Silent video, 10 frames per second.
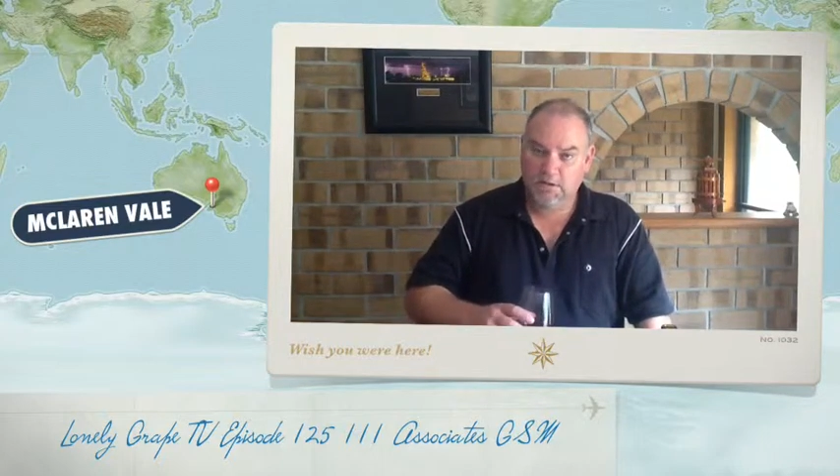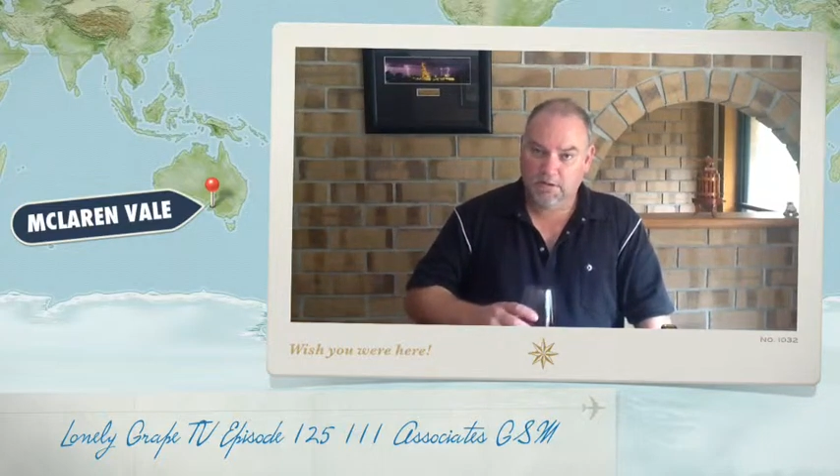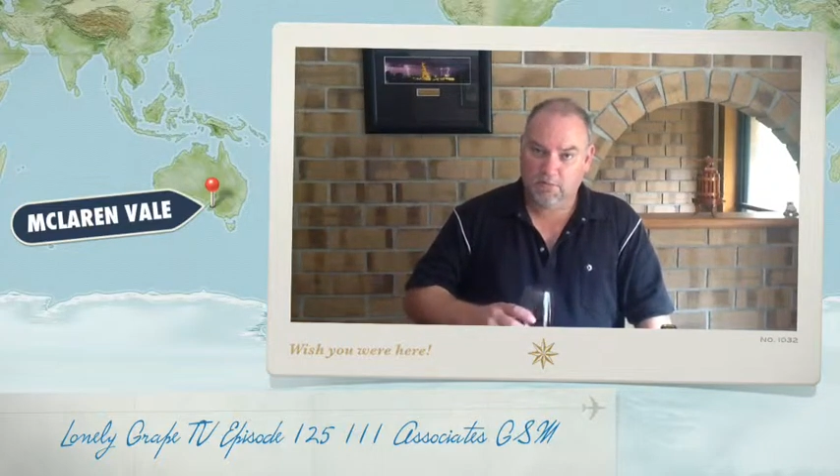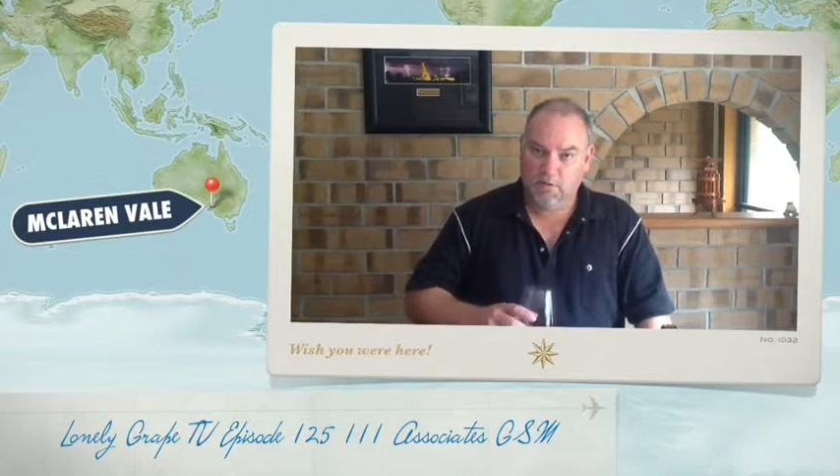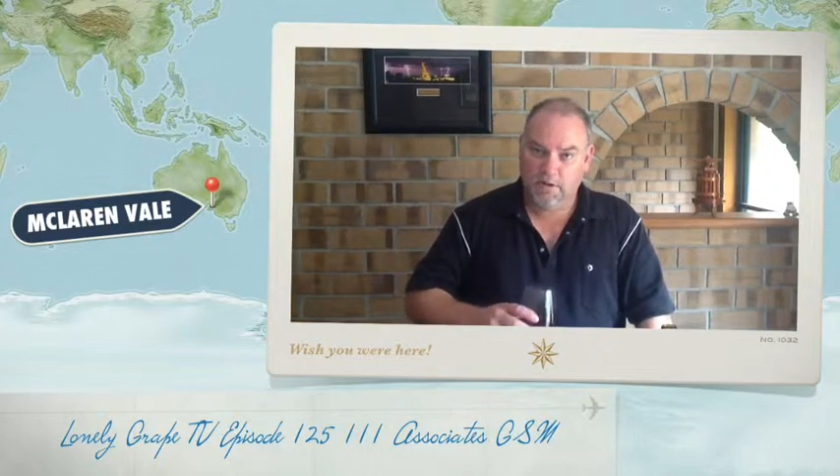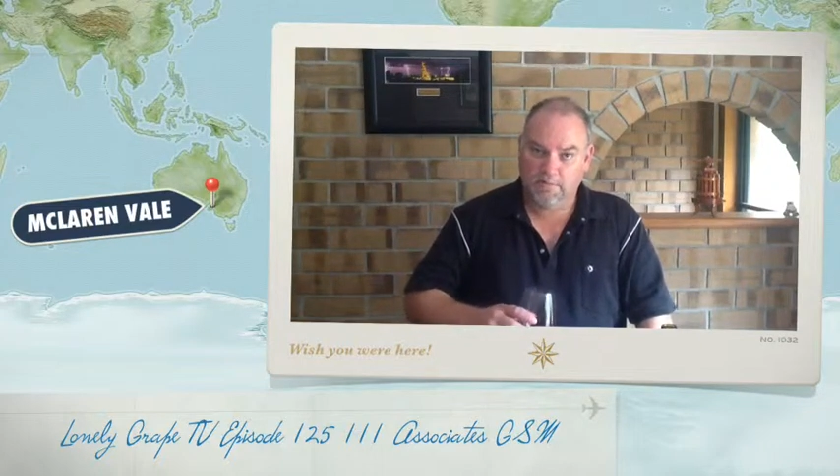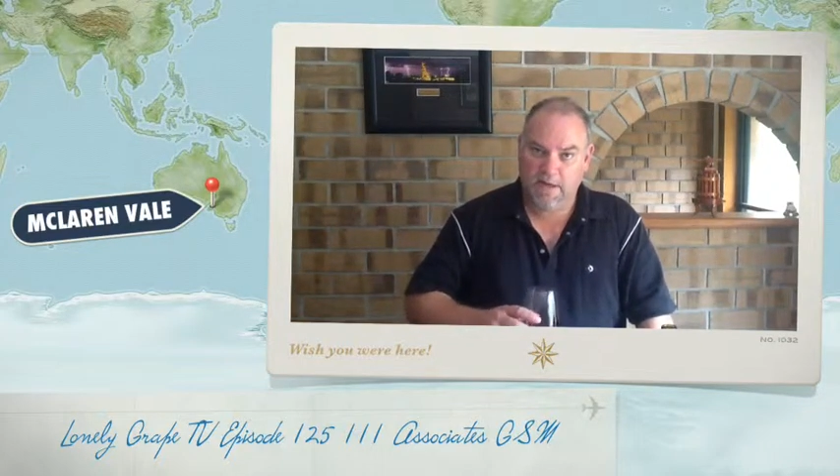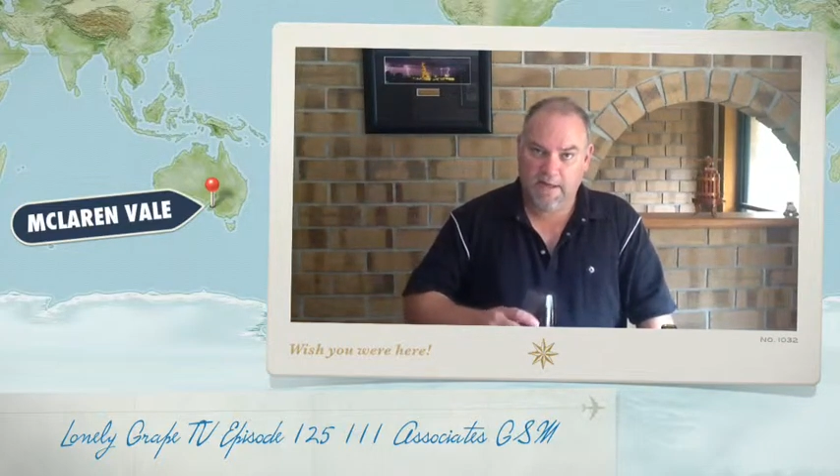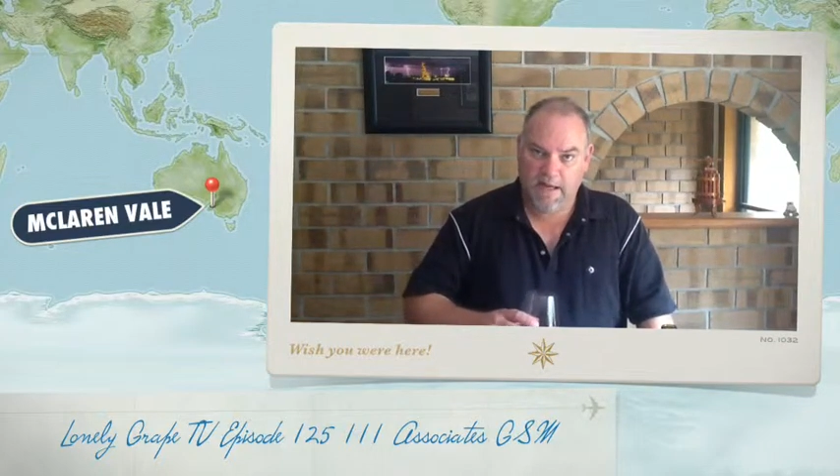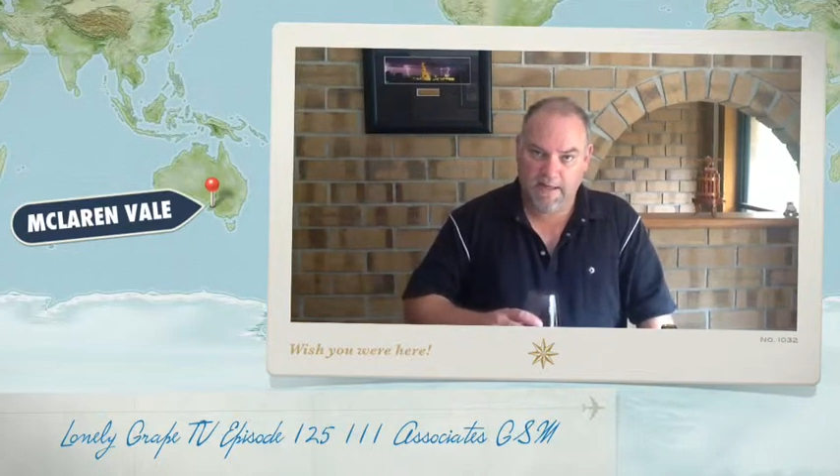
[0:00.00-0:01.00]
the wine
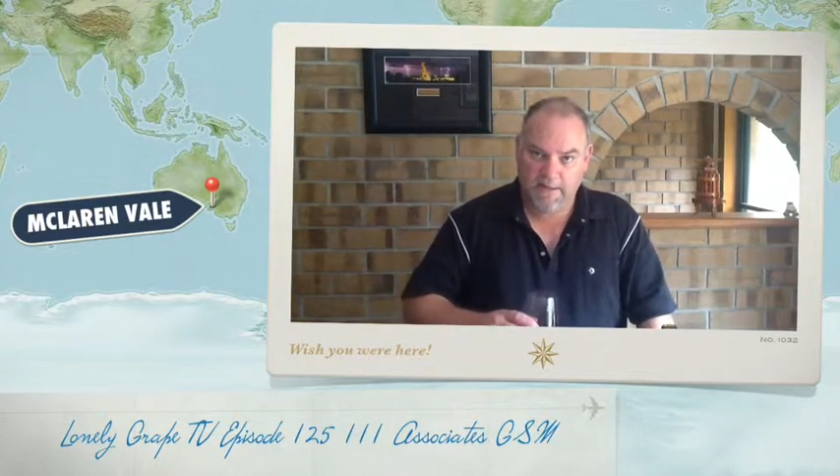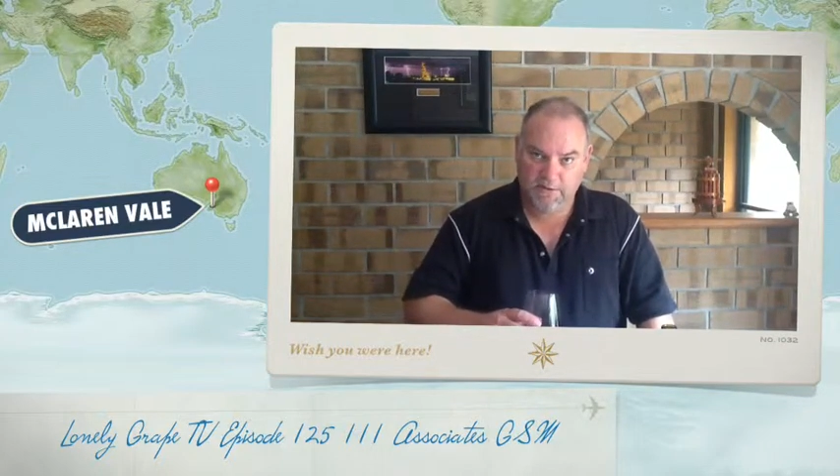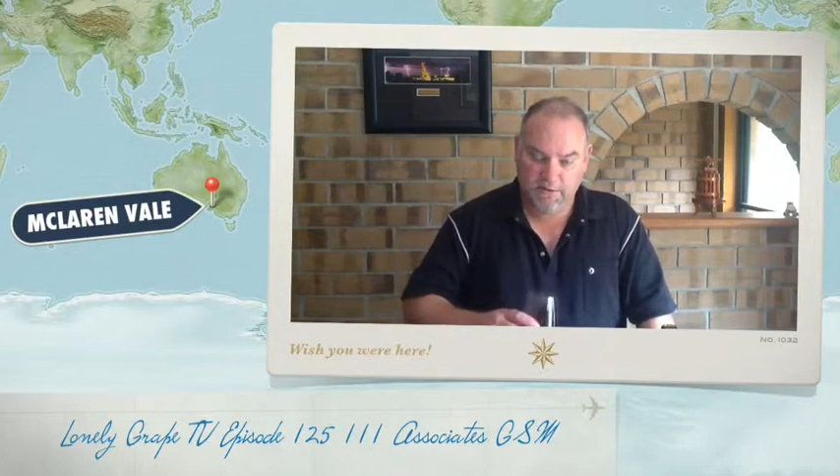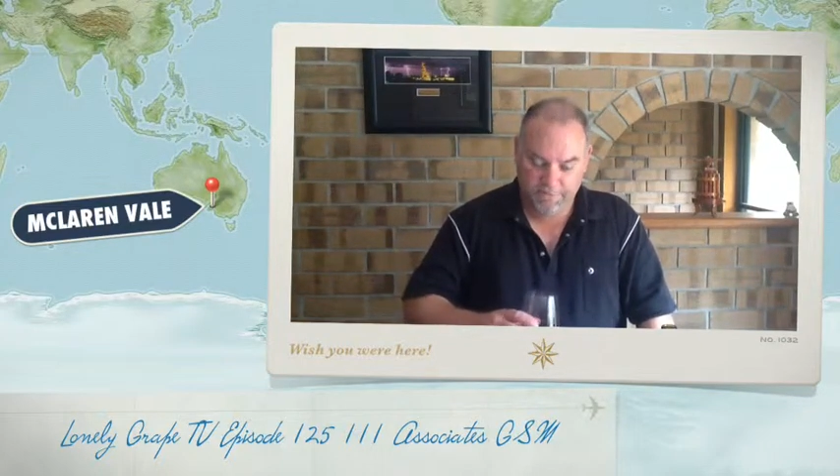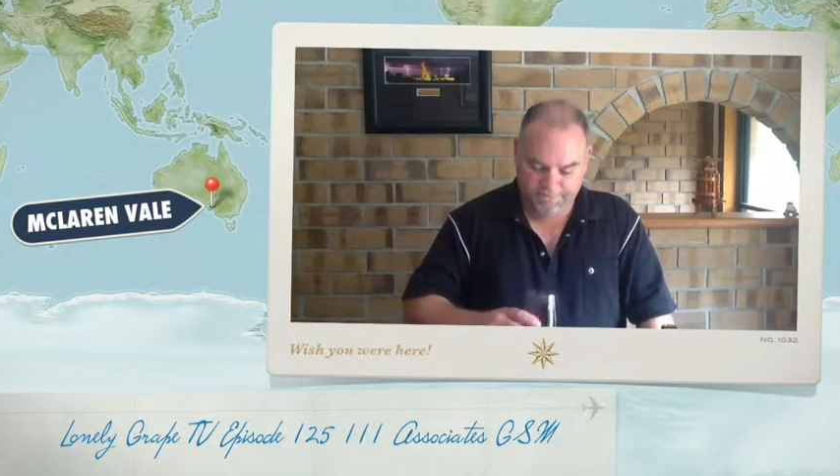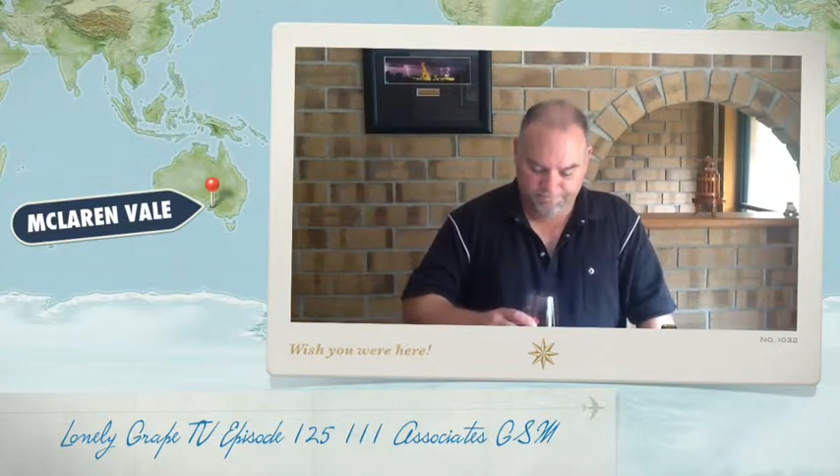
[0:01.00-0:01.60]
may age.